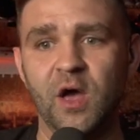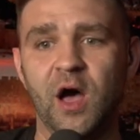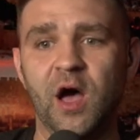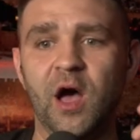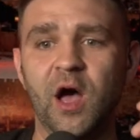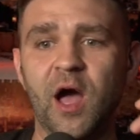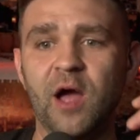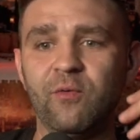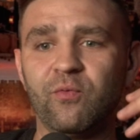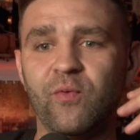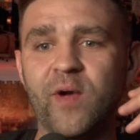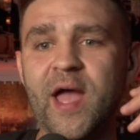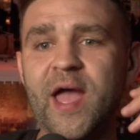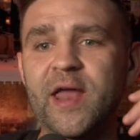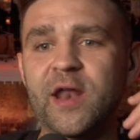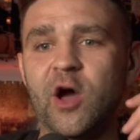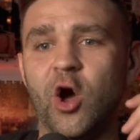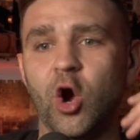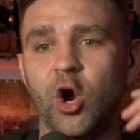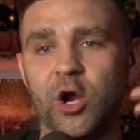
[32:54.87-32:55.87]
Uh, I
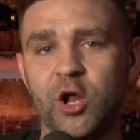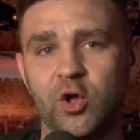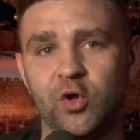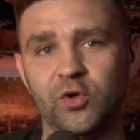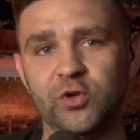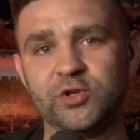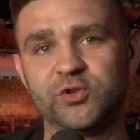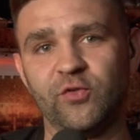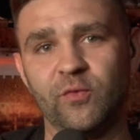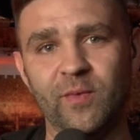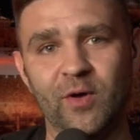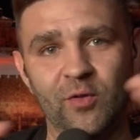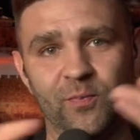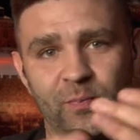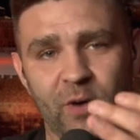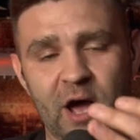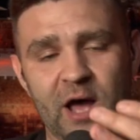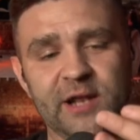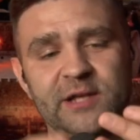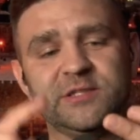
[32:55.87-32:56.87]
read articles from both
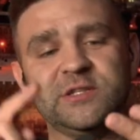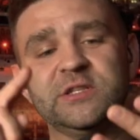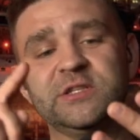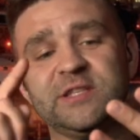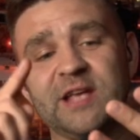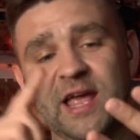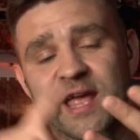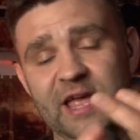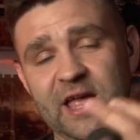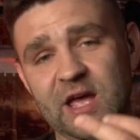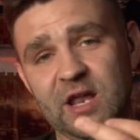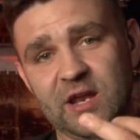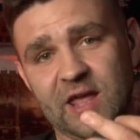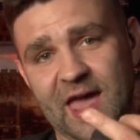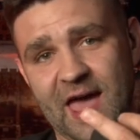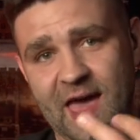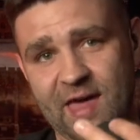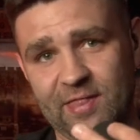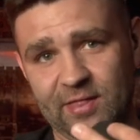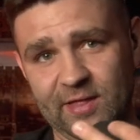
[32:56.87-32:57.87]
Protestants and
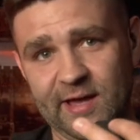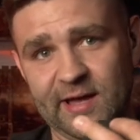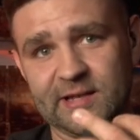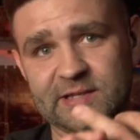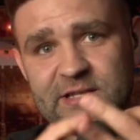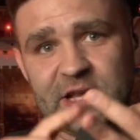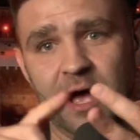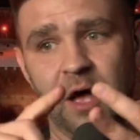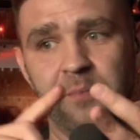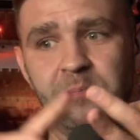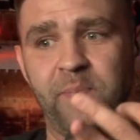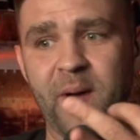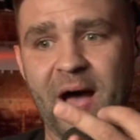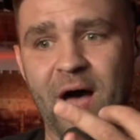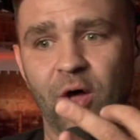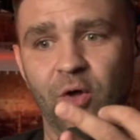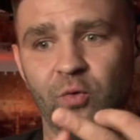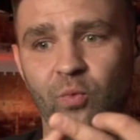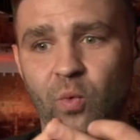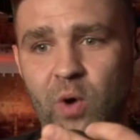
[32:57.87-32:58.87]
Catholics
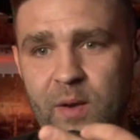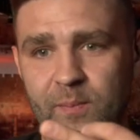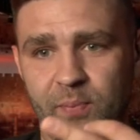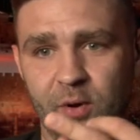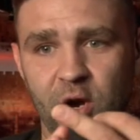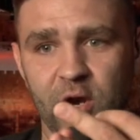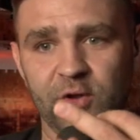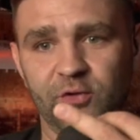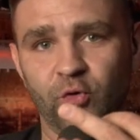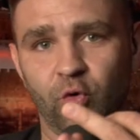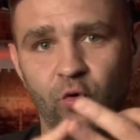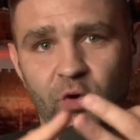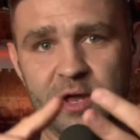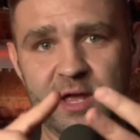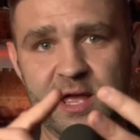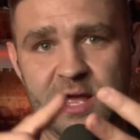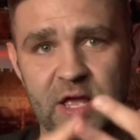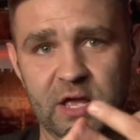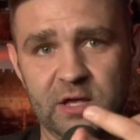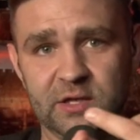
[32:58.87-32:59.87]
about what purgatory
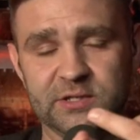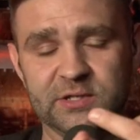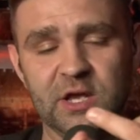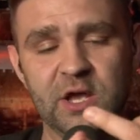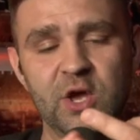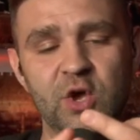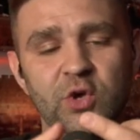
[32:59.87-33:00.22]
is.